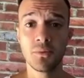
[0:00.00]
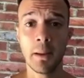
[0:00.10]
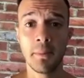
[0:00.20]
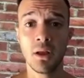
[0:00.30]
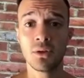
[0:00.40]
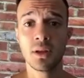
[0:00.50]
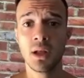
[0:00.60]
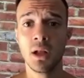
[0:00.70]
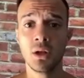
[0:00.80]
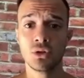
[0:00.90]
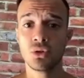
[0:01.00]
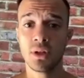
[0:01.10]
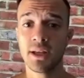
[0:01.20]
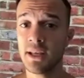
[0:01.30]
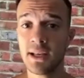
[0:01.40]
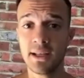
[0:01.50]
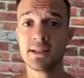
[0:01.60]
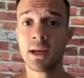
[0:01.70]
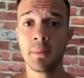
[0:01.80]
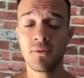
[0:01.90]
belt. So like he's
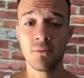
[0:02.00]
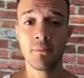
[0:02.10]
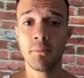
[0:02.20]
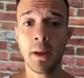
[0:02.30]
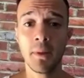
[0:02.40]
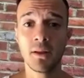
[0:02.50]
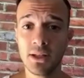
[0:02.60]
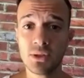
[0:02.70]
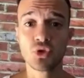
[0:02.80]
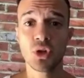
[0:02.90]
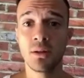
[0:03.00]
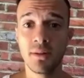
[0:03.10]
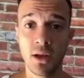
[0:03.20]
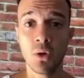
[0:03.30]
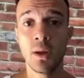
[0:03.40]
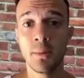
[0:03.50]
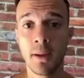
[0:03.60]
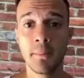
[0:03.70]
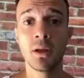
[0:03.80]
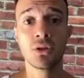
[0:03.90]
coming from my belt, he's trying to take away
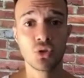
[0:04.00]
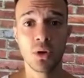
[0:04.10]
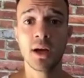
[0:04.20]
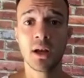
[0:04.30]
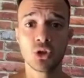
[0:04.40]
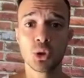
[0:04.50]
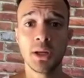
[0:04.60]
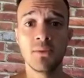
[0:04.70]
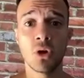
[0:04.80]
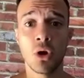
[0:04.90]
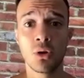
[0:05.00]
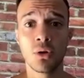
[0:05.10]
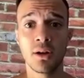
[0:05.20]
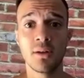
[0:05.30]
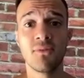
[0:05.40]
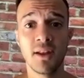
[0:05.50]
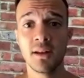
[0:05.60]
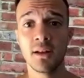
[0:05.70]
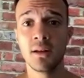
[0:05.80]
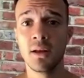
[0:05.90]
my belt, so I gotta train even harder and defend
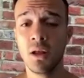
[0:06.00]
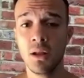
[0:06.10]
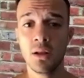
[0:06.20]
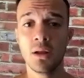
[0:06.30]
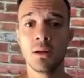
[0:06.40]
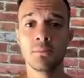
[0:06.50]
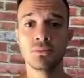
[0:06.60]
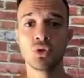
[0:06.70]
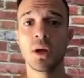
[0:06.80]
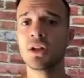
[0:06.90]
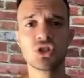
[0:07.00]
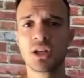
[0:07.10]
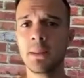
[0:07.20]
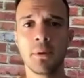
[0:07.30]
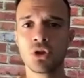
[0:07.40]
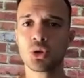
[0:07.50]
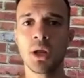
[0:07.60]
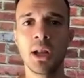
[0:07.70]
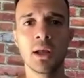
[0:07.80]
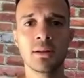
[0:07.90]
it. So I gotta just keep on
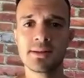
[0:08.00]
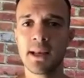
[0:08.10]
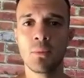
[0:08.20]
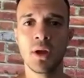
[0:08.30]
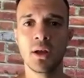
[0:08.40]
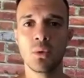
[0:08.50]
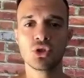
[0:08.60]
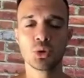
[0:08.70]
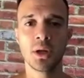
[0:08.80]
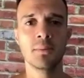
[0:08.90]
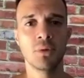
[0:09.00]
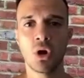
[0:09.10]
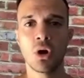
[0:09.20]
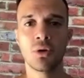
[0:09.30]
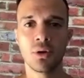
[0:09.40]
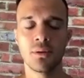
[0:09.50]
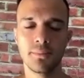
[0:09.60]
training the same way I always train, but harder.